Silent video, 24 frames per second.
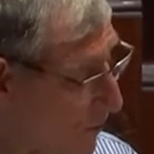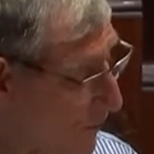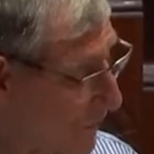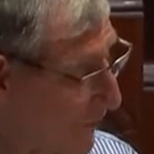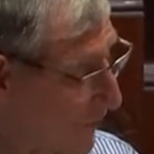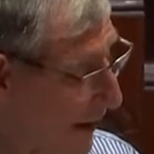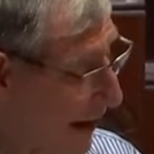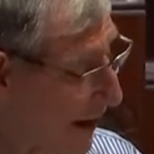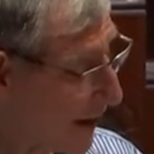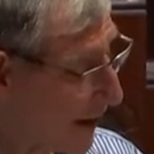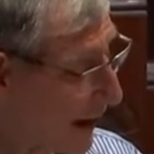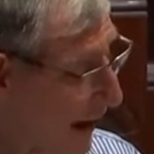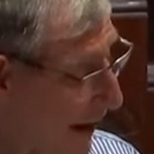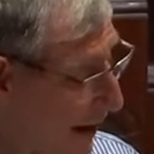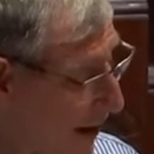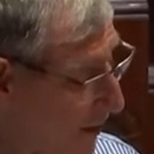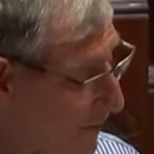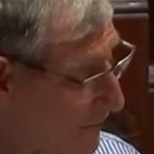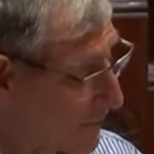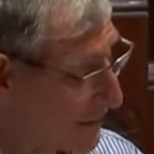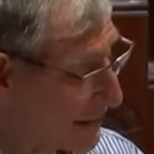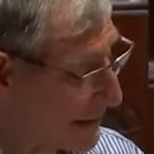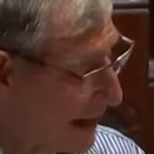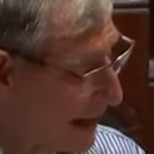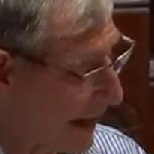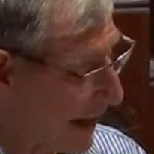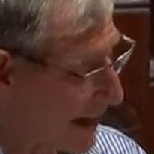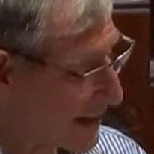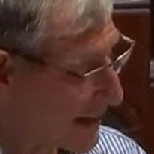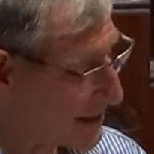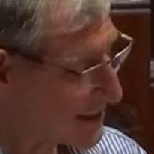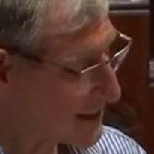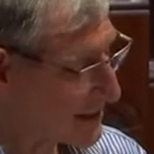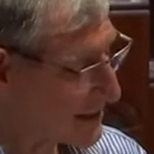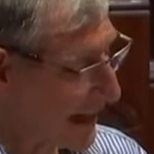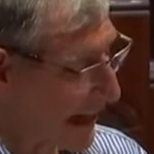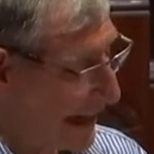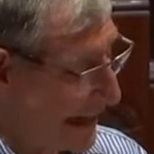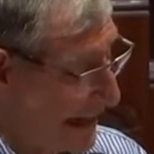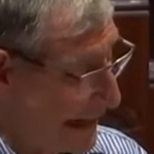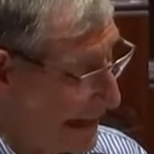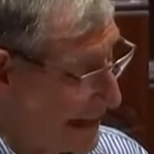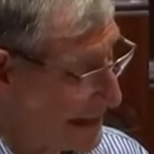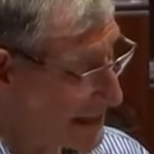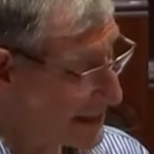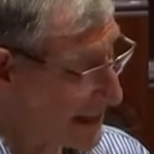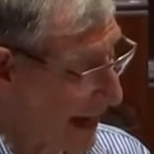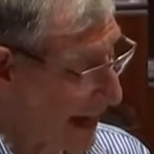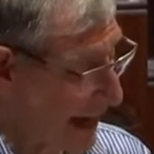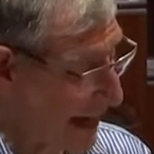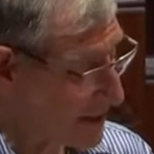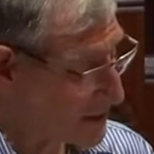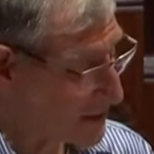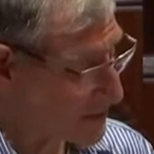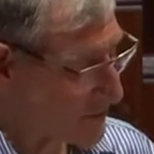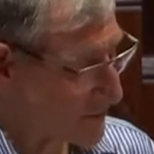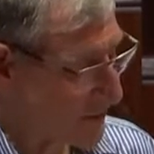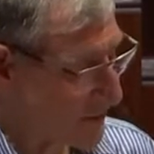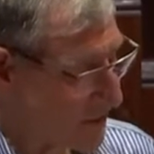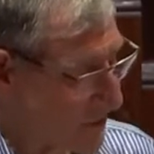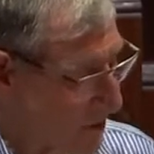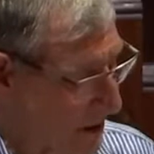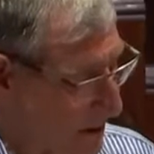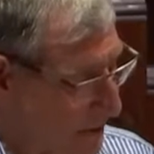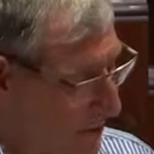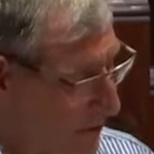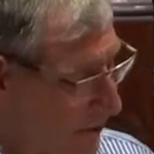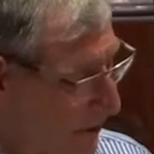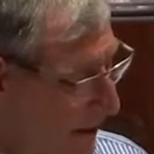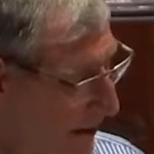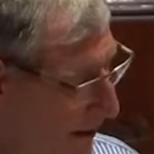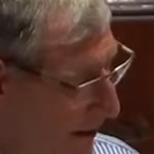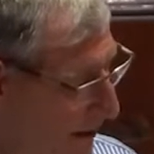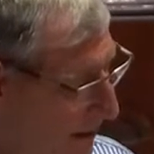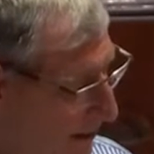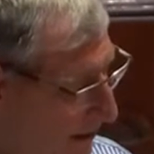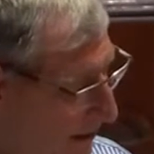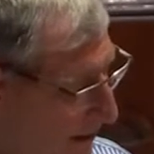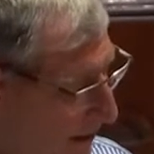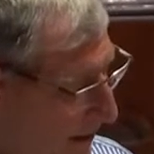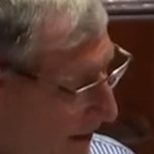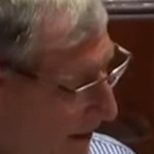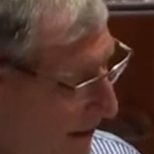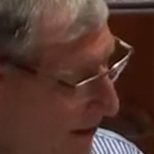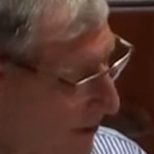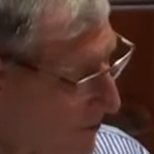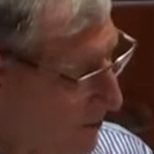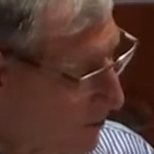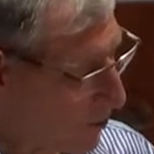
of how He has and is answering my prayer. And I'm